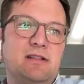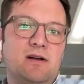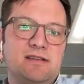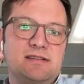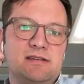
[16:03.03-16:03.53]

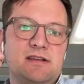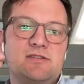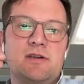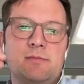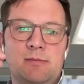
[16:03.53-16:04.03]
losses
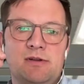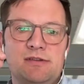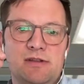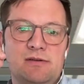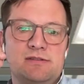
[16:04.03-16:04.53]
attributable
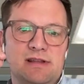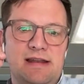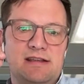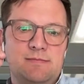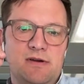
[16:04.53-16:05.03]
to those
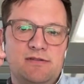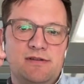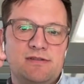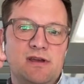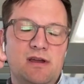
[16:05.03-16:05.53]
lead
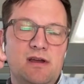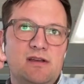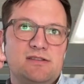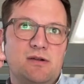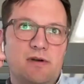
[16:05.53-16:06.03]
exposures.
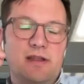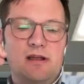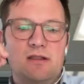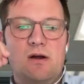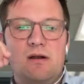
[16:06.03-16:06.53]
So really
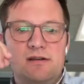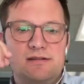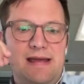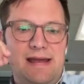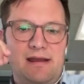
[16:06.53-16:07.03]
a
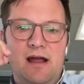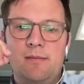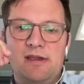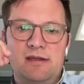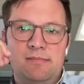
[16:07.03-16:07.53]
large
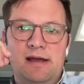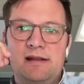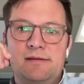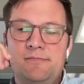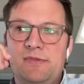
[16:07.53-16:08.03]
economic
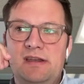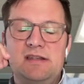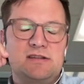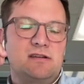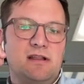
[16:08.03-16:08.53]
impact, in
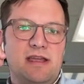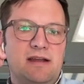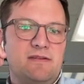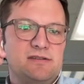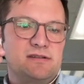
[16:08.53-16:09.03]
addition to all the
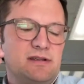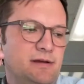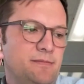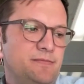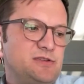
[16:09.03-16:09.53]
adverse
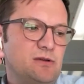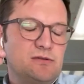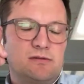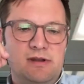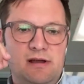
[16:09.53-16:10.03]

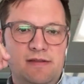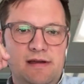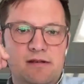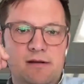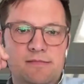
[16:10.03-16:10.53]
social and health
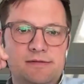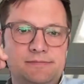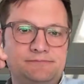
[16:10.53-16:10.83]
outcomes.